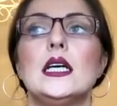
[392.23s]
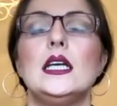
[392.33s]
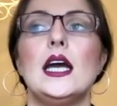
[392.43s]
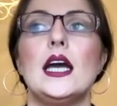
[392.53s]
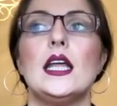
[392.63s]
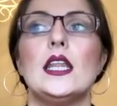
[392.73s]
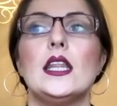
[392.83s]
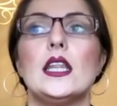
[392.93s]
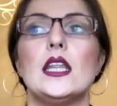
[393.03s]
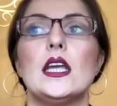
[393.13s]
yeah,
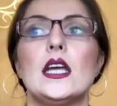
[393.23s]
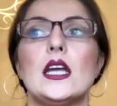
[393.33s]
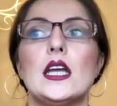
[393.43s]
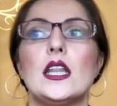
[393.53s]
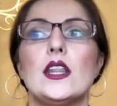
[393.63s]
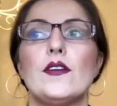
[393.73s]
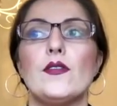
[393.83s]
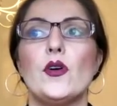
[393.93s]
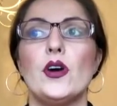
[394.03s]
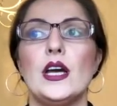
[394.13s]
they've
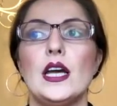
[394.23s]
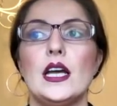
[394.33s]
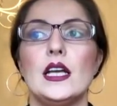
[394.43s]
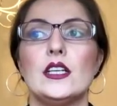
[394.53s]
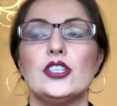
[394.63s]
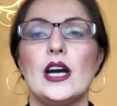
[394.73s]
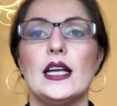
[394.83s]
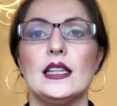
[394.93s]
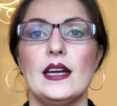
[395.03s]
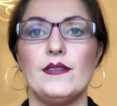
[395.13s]
got to try
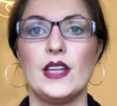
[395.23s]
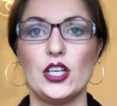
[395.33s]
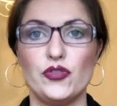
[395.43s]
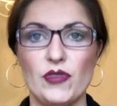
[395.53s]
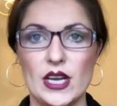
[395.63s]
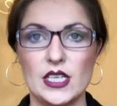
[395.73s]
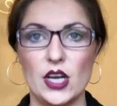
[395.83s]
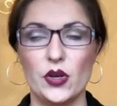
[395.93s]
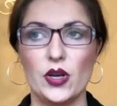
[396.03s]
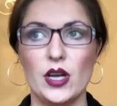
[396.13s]
and lift this red
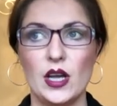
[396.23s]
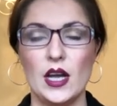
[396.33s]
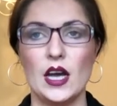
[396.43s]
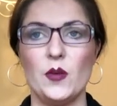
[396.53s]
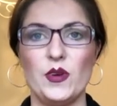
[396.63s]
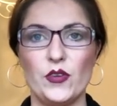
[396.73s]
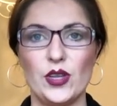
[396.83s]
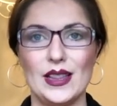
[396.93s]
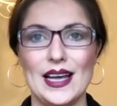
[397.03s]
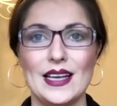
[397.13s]
out, and we've got
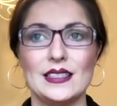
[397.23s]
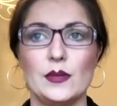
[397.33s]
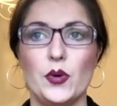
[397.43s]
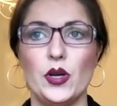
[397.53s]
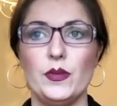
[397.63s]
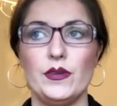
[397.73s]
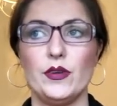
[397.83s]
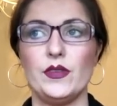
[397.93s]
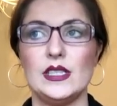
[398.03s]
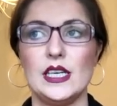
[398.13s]
the last appointment
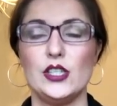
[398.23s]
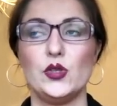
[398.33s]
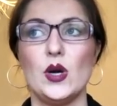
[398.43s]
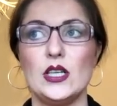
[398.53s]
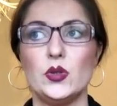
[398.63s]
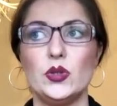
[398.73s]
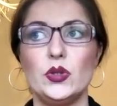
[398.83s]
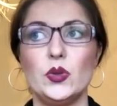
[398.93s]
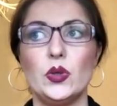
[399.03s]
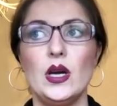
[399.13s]
of the day, so I don't
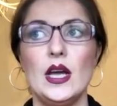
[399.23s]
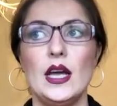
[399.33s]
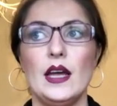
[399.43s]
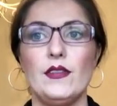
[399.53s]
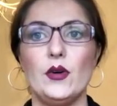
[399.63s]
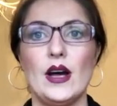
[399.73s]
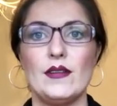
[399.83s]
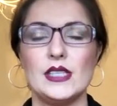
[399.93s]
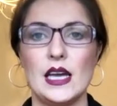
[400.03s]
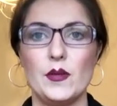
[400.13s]
know if they'll
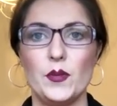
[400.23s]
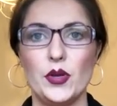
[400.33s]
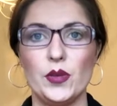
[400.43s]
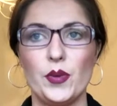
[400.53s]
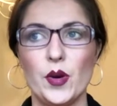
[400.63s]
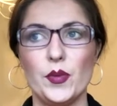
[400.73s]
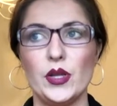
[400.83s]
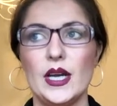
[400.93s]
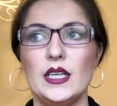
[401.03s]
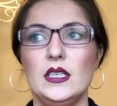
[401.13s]
have time to put the
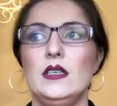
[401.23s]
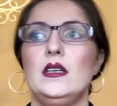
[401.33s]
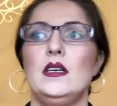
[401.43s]
purple in.